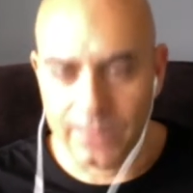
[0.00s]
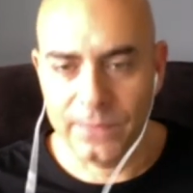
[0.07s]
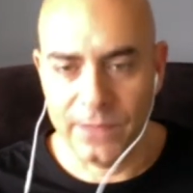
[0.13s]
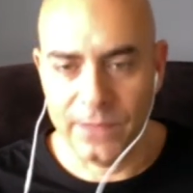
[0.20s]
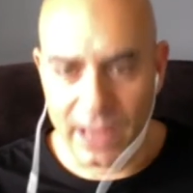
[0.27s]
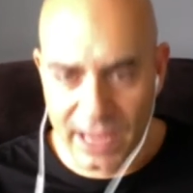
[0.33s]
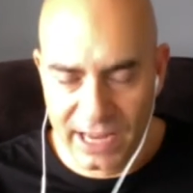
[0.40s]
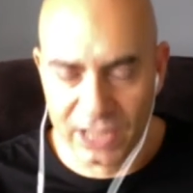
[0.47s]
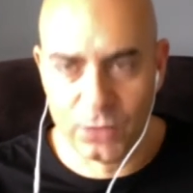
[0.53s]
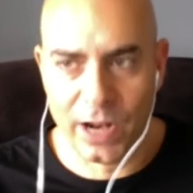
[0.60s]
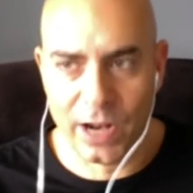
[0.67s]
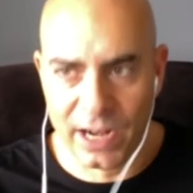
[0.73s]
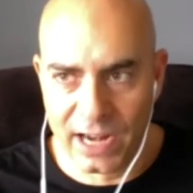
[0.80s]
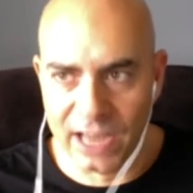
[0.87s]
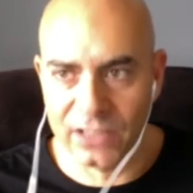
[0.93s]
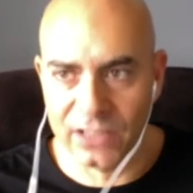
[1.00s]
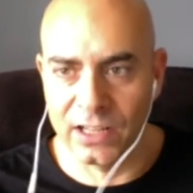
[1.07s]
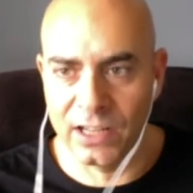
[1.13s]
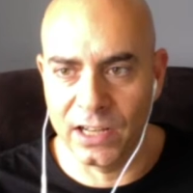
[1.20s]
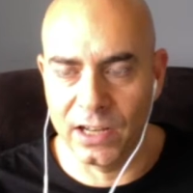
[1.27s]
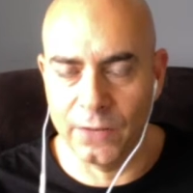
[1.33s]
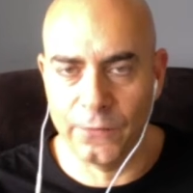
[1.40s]
Yeah, he gets recognized
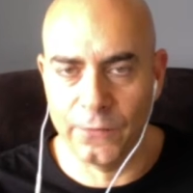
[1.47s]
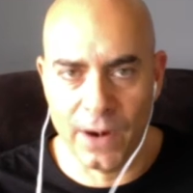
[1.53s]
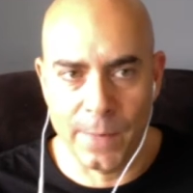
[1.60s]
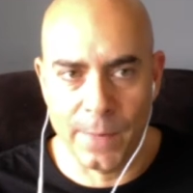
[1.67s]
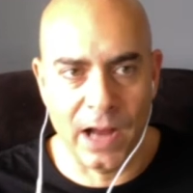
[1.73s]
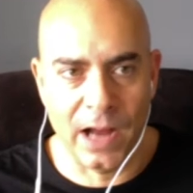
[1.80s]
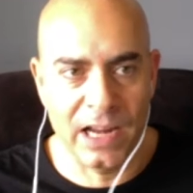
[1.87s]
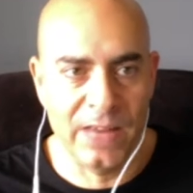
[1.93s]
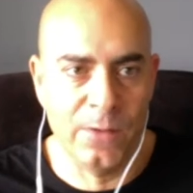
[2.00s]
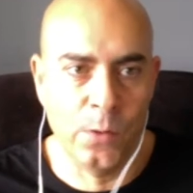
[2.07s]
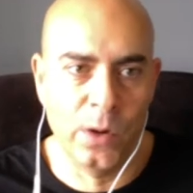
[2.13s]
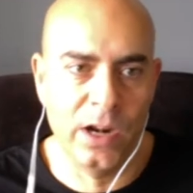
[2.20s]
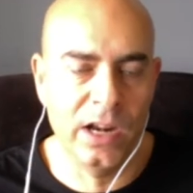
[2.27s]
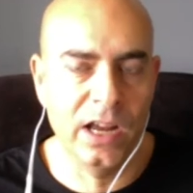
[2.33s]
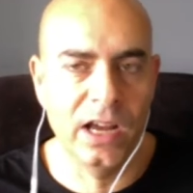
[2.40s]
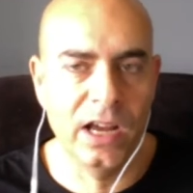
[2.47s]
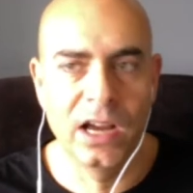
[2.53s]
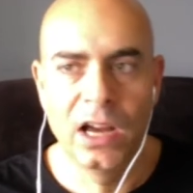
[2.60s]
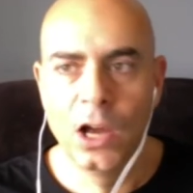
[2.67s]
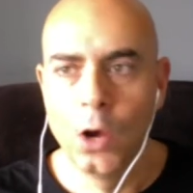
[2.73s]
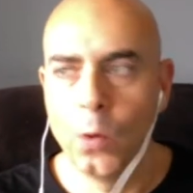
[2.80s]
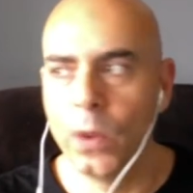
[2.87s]
a fair amount. Even when
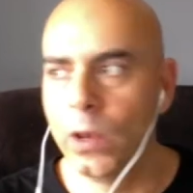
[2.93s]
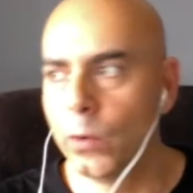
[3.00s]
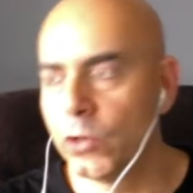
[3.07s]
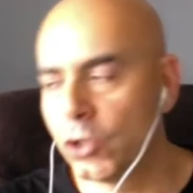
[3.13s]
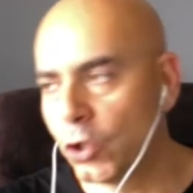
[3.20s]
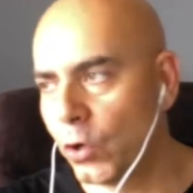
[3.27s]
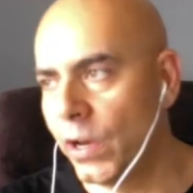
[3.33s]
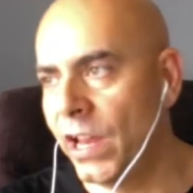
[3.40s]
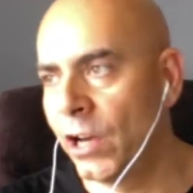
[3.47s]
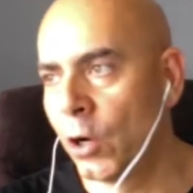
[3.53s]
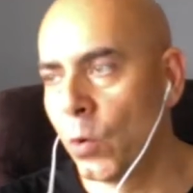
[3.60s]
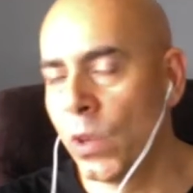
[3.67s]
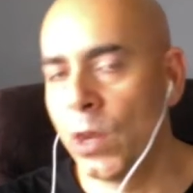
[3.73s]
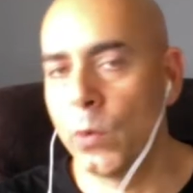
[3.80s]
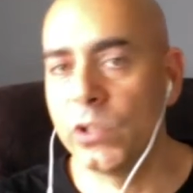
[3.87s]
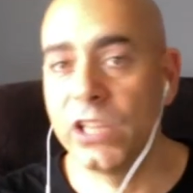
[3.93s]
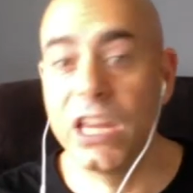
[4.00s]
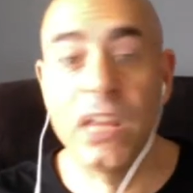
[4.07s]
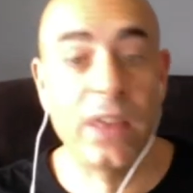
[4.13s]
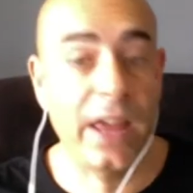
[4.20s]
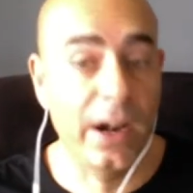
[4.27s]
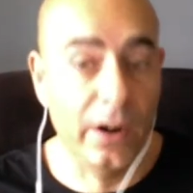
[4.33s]
whether it was Trigg or whether it was
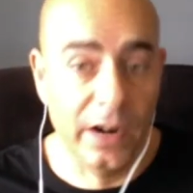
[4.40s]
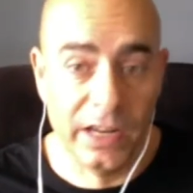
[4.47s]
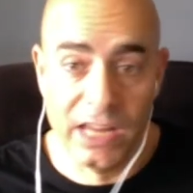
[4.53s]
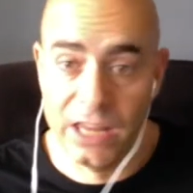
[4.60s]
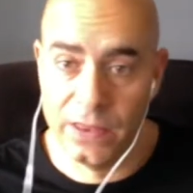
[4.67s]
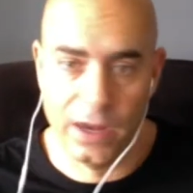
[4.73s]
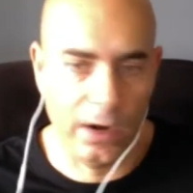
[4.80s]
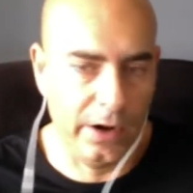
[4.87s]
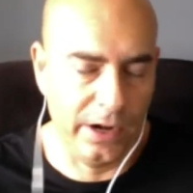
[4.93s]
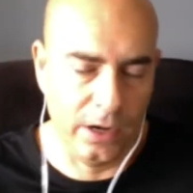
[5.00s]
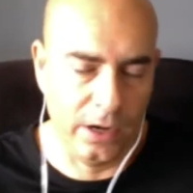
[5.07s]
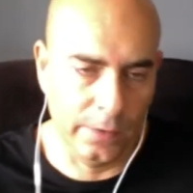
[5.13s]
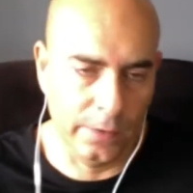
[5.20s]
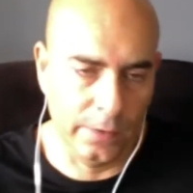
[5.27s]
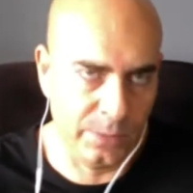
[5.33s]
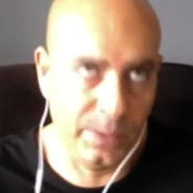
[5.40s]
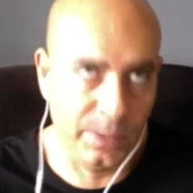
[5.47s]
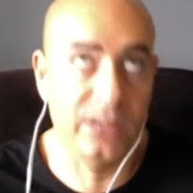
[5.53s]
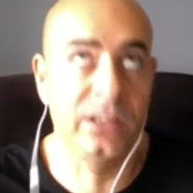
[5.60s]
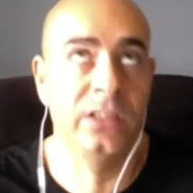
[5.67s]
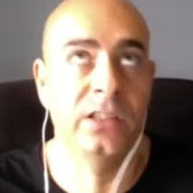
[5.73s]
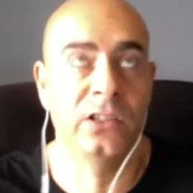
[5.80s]
Heath Herring, obviously because
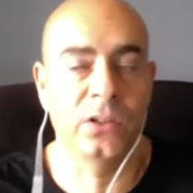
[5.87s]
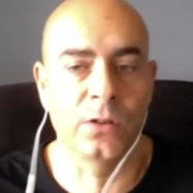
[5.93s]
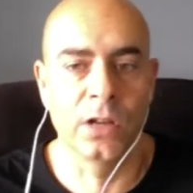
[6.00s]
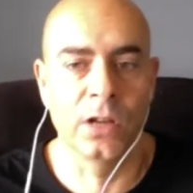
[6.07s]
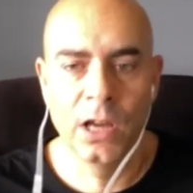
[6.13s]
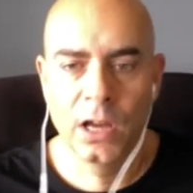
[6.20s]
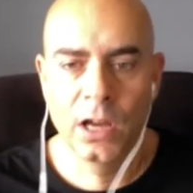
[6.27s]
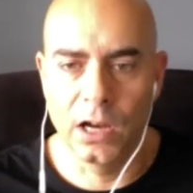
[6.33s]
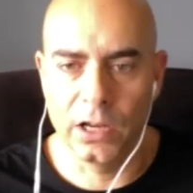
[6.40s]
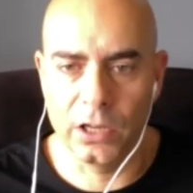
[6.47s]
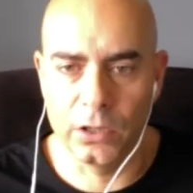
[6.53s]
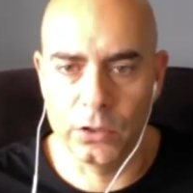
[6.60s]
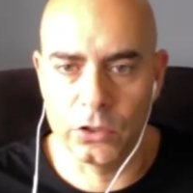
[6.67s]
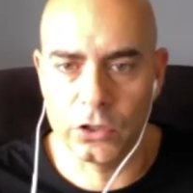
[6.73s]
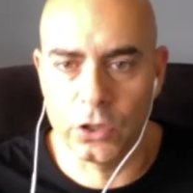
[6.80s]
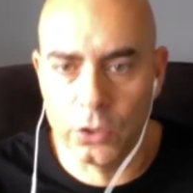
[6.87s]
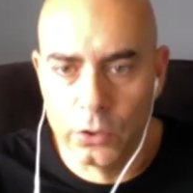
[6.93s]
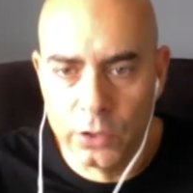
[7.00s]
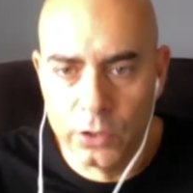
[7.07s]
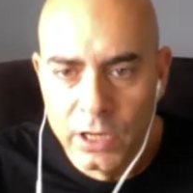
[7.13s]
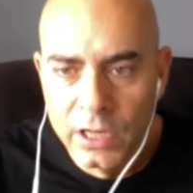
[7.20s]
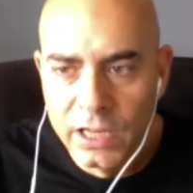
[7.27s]
he's such a huge
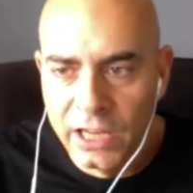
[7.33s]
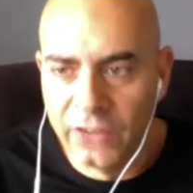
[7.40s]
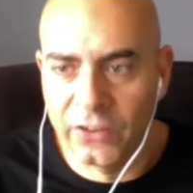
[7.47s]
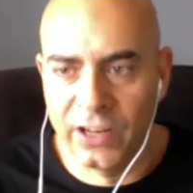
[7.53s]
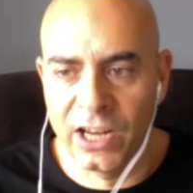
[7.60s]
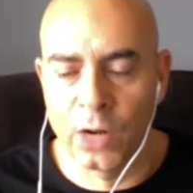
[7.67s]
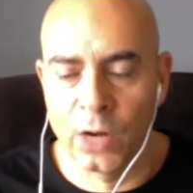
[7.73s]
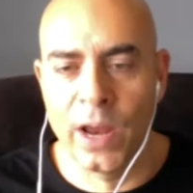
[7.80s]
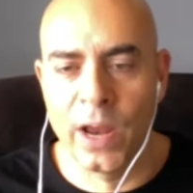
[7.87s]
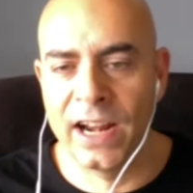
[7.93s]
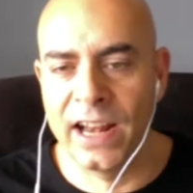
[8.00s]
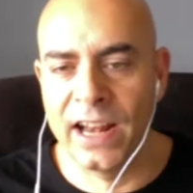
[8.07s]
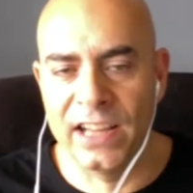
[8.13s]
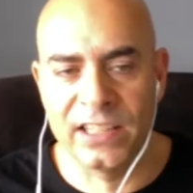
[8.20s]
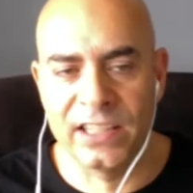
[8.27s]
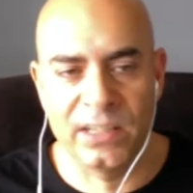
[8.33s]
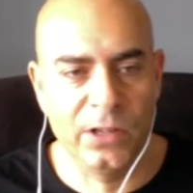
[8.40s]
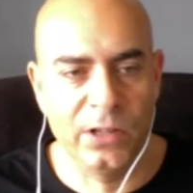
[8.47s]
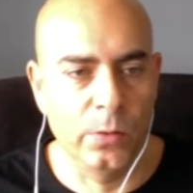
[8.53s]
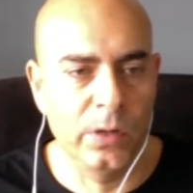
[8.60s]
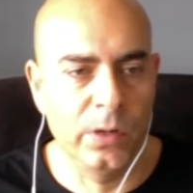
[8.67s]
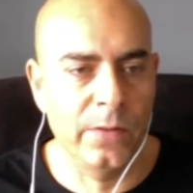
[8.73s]
dude, he's going to get recognized. And
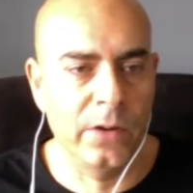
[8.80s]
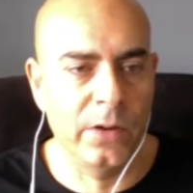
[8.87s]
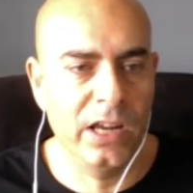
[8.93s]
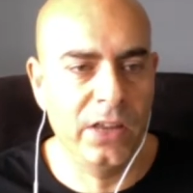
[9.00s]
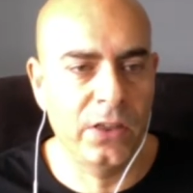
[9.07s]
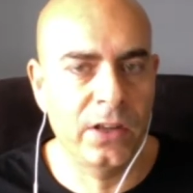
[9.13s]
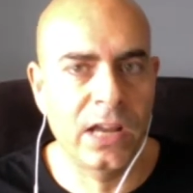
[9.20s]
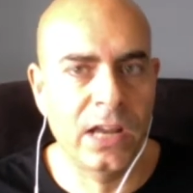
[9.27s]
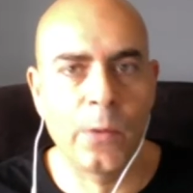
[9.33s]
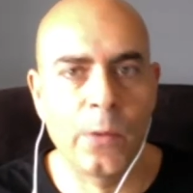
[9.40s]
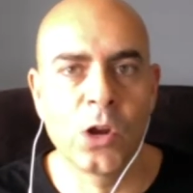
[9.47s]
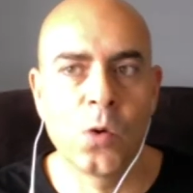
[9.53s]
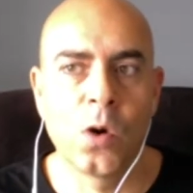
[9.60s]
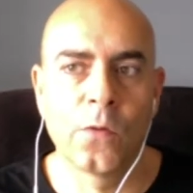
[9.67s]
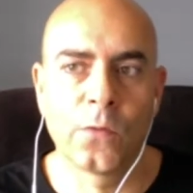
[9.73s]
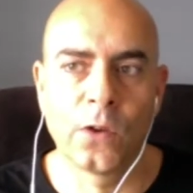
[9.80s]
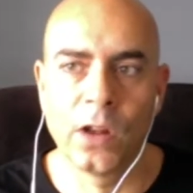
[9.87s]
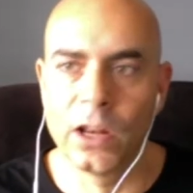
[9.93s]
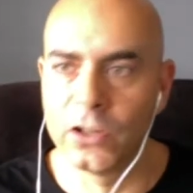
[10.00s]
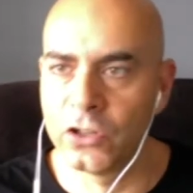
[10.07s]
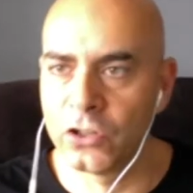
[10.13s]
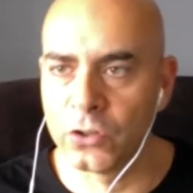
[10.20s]
whenever Heath and I would go out for
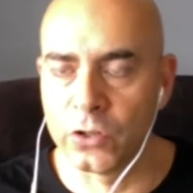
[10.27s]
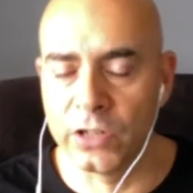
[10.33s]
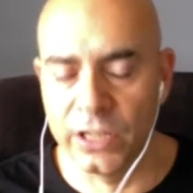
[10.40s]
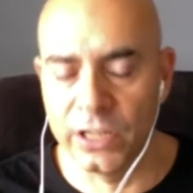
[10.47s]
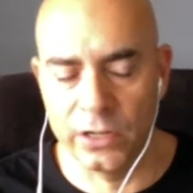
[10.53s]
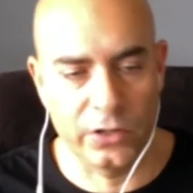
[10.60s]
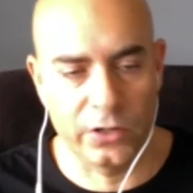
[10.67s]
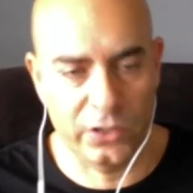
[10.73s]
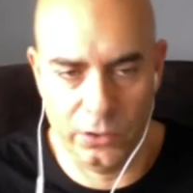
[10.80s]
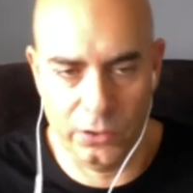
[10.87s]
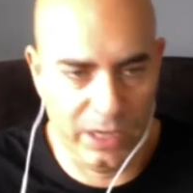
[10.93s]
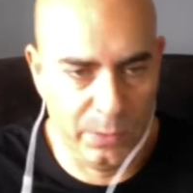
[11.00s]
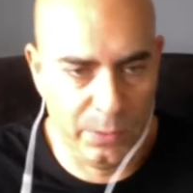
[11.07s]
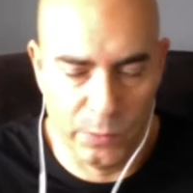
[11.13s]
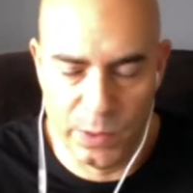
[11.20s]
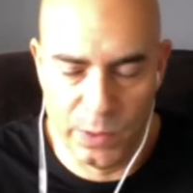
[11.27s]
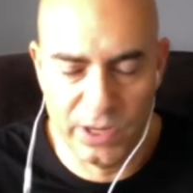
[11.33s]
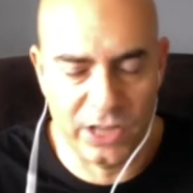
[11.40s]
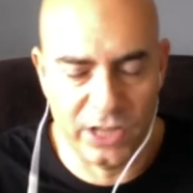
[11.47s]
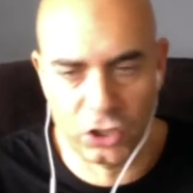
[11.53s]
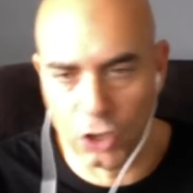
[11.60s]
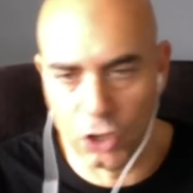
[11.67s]
lunches or dinners, we would
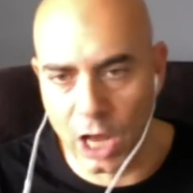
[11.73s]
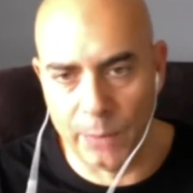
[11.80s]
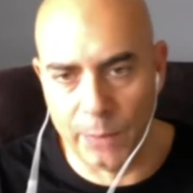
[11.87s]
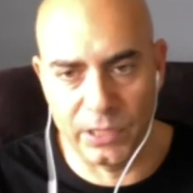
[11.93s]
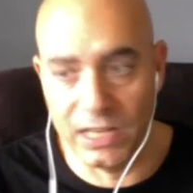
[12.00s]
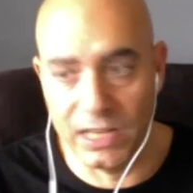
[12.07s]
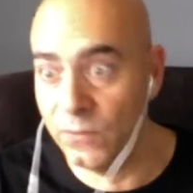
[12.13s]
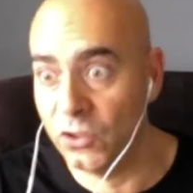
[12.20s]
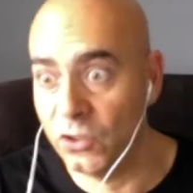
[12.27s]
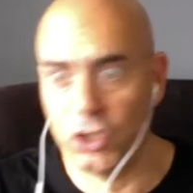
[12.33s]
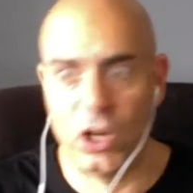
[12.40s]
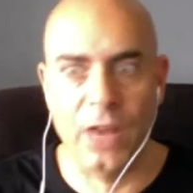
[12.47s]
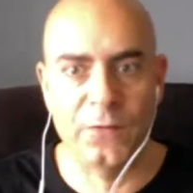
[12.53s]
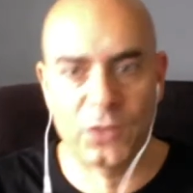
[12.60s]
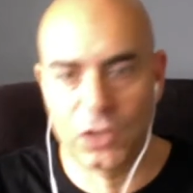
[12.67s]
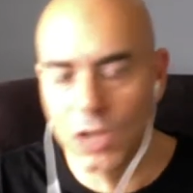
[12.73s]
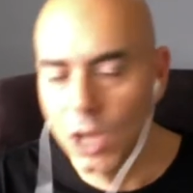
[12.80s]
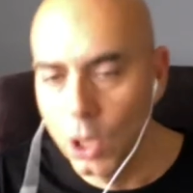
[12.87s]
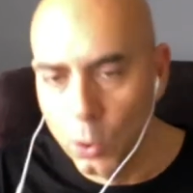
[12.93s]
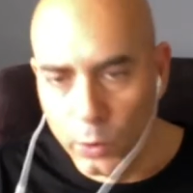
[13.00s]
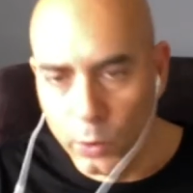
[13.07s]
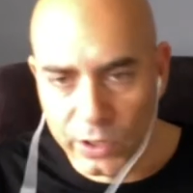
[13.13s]
get stopped, and even the chefs
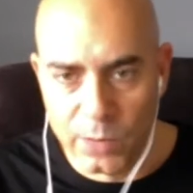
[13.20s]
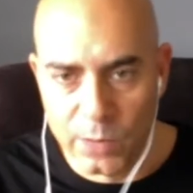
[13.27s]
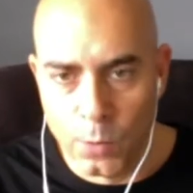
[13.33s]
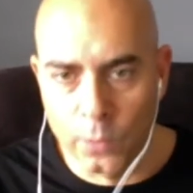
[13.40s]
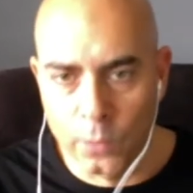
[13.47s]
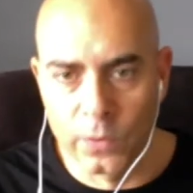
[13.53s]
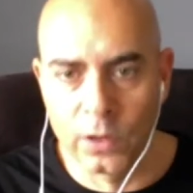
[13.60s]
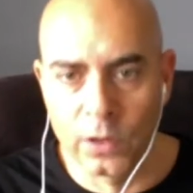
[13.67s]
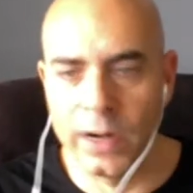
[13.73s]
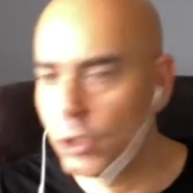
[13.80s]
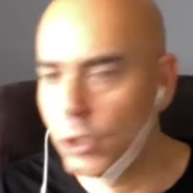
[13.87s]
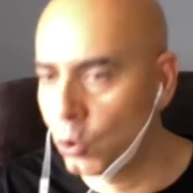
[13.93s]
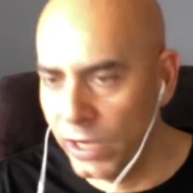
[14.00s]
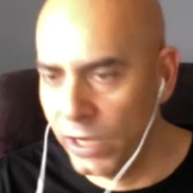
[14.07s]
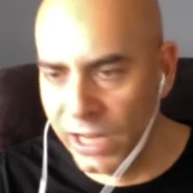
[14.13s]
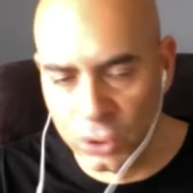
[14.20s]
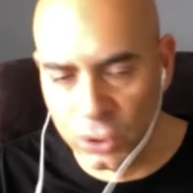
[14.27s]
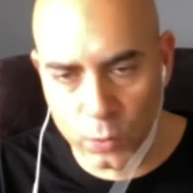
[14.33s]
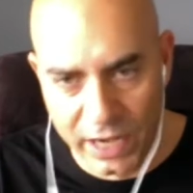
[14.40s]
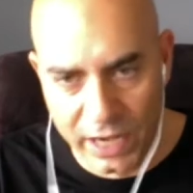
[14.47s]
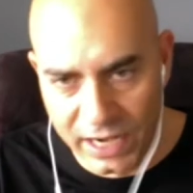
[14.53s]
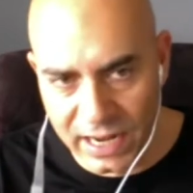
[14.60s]
would come over. Right, Trigg gets
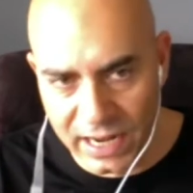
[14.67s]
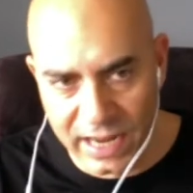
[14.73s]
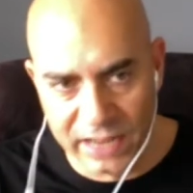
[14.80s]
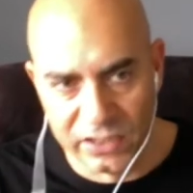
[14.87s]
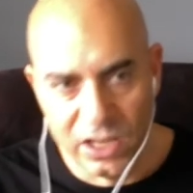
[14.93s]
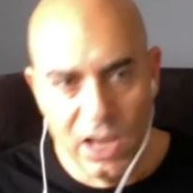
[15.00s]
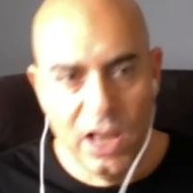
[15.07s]
recognized.